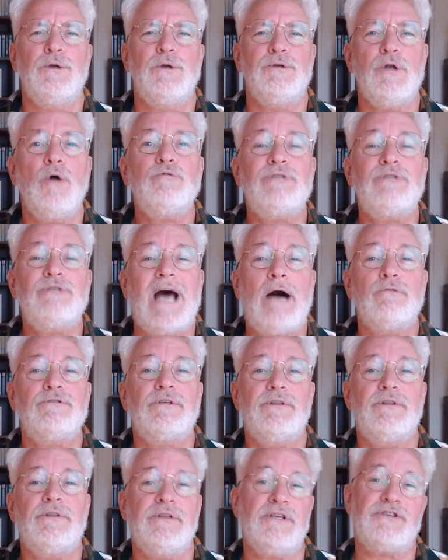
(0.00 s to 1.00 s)
No
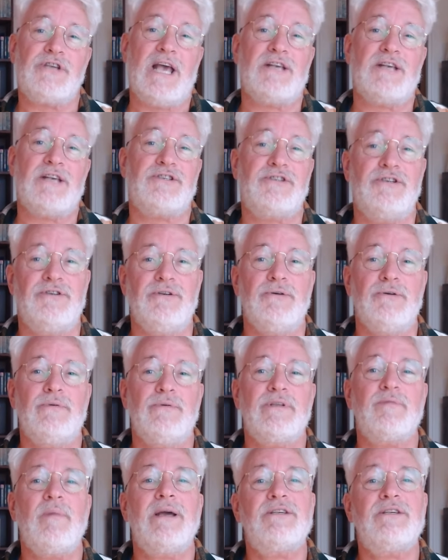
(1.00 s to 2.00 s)
doubt this has to do
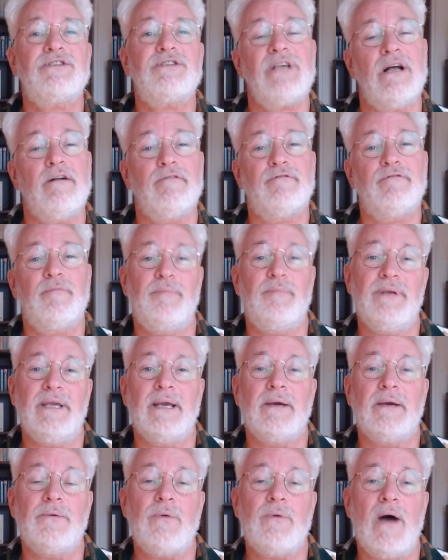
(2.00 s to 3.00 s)
with myself
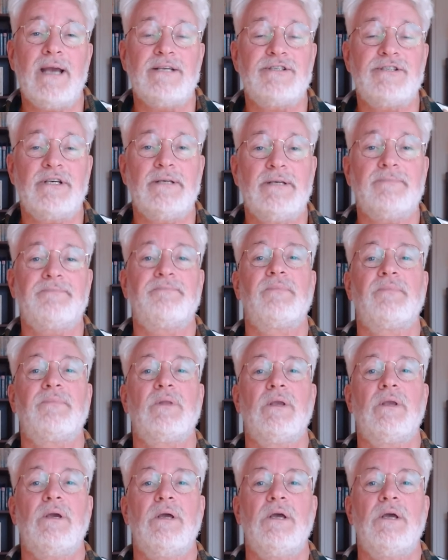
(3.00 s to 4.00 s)
being a writer.
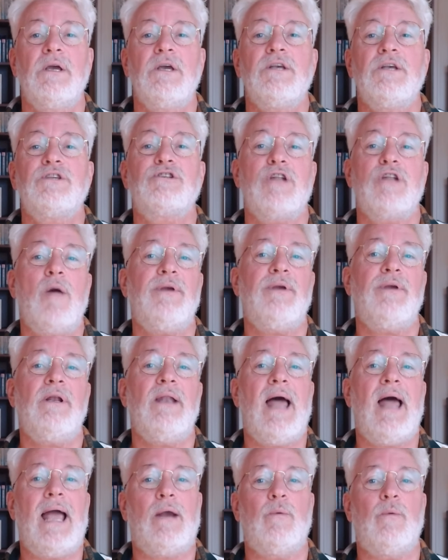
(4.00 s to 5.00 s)
Sloppy
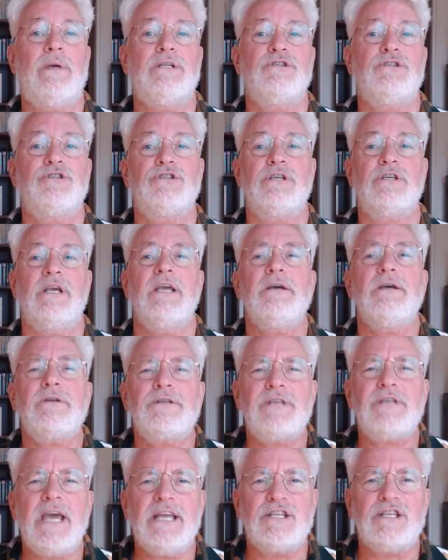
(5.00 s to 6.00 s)
language
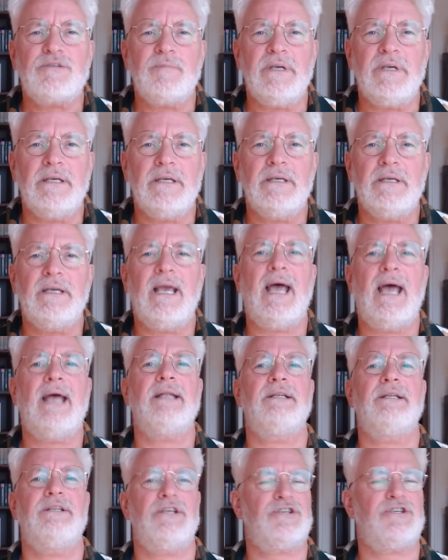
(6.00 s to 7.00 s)
irritates me
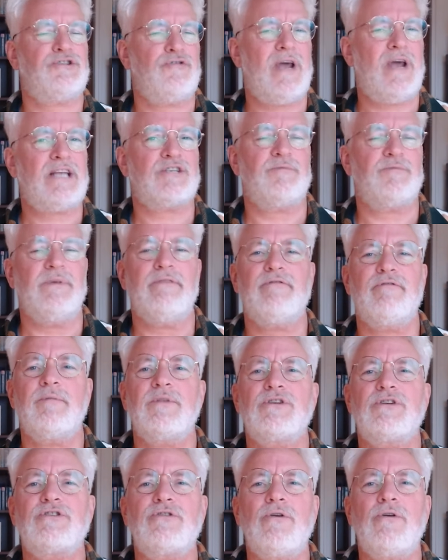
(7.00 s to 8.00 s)
and distracts me from
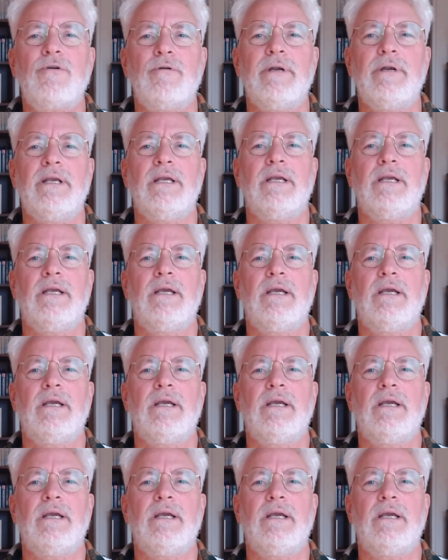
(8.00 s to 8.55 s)
the story.